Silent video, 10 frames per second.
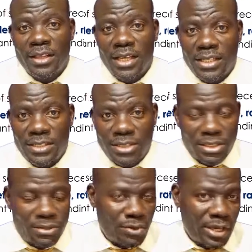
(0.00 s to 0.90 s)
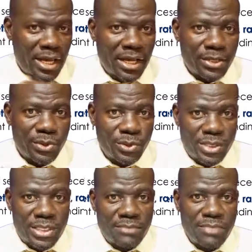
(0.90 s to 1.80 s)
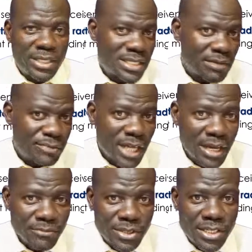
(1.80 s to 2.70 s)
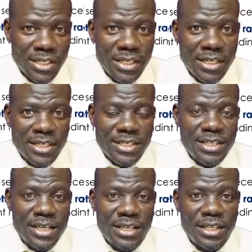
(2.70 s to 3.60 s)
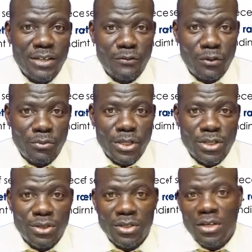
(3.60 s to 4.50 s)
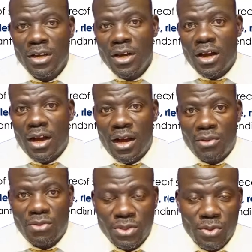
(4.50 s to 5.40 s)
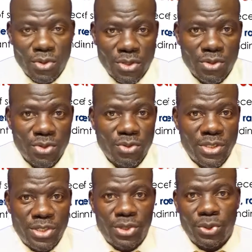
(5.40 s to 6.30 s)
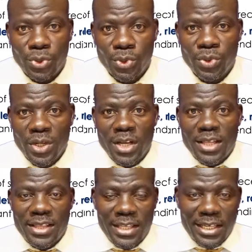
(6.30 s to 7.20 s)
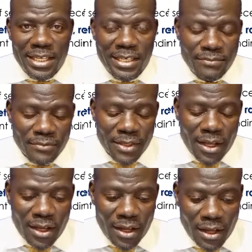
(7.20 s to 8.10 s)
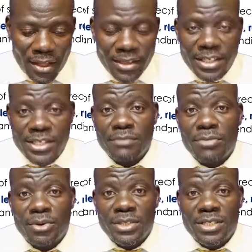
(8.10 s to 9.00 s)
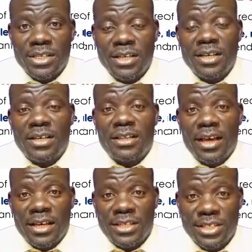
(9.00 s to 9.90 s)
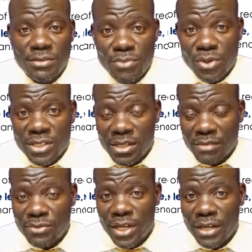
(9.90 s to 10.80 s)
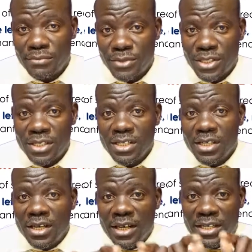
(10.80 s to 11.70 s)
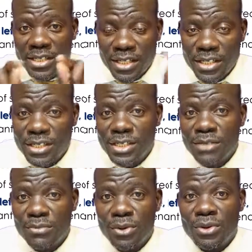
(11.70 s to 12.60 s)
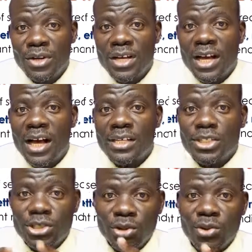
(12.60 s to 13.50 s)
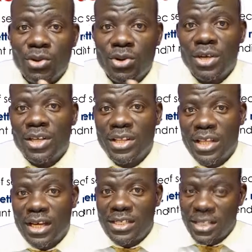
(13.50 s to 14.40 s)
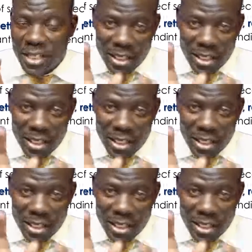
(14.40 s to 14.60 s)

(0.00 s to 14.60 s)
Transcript: that were used, but sometimes sending information was also used through the symbols. There are symbols. Sometimes a certain symbol can show that